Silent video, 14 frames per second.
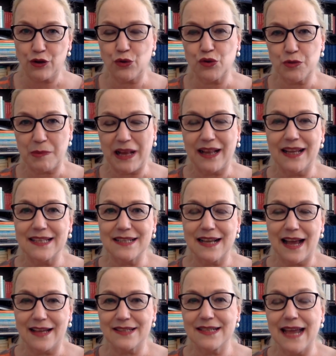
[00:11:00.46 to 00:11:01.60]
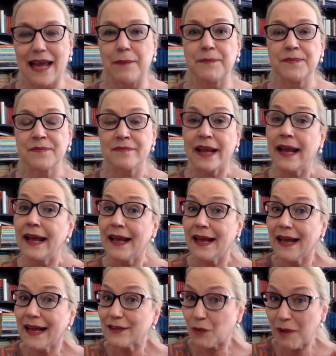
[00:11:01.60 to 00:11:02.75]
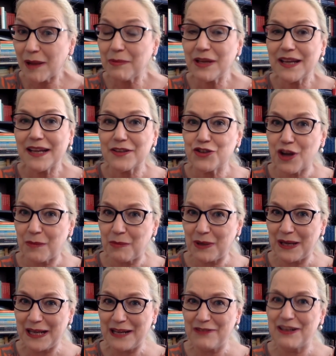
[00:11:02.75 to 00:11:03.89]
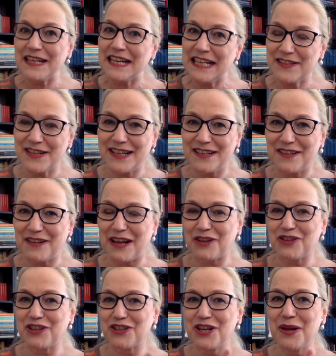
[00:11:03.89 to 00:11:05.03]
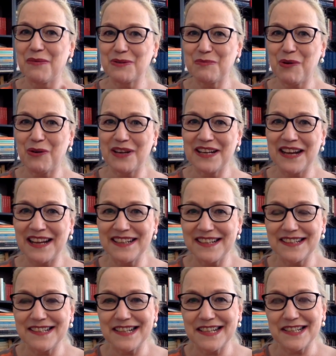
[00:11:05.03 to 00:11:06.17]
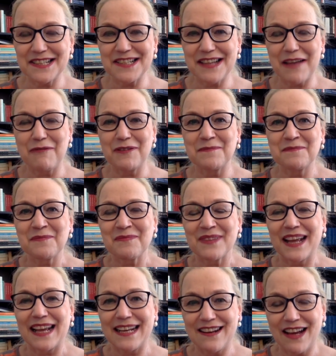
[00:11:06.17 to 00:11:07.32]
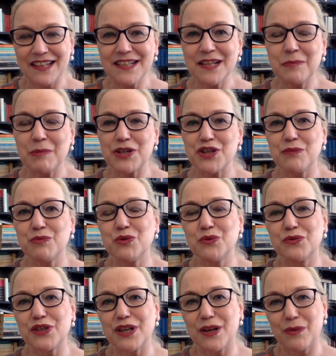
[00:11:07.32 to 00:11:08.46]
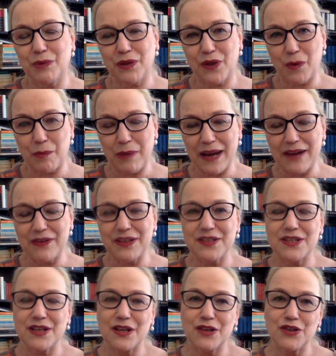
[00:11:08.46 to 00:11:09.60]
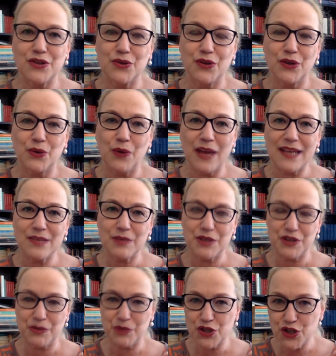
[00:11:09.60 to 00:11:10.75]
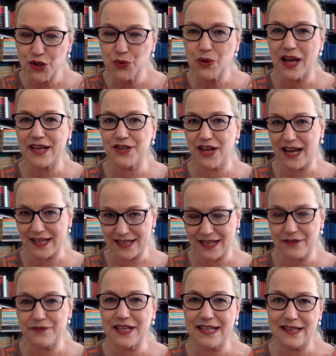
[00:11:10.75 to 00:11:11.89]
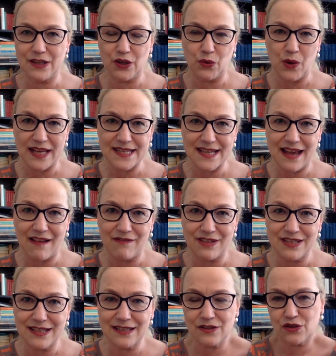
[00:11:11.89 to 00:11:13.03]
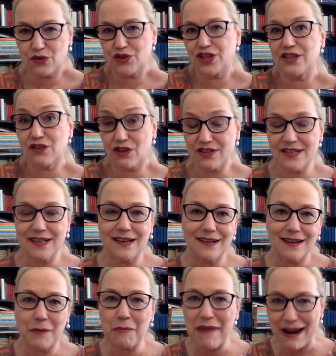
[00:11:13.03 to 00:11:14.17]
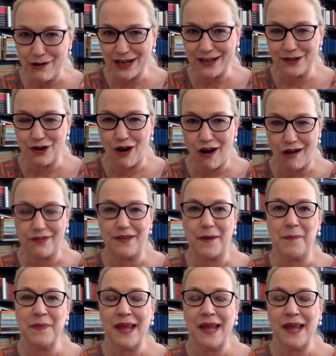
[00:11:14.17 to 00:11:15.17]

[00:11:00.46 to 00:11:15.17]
do you spell his last name? So maybe Jhumpa Lahiri needs an introduction. She was born in 1967 in London, but she moved with her parents to the US when she was two, and she has lived in the US ever since, so she's considered an American author.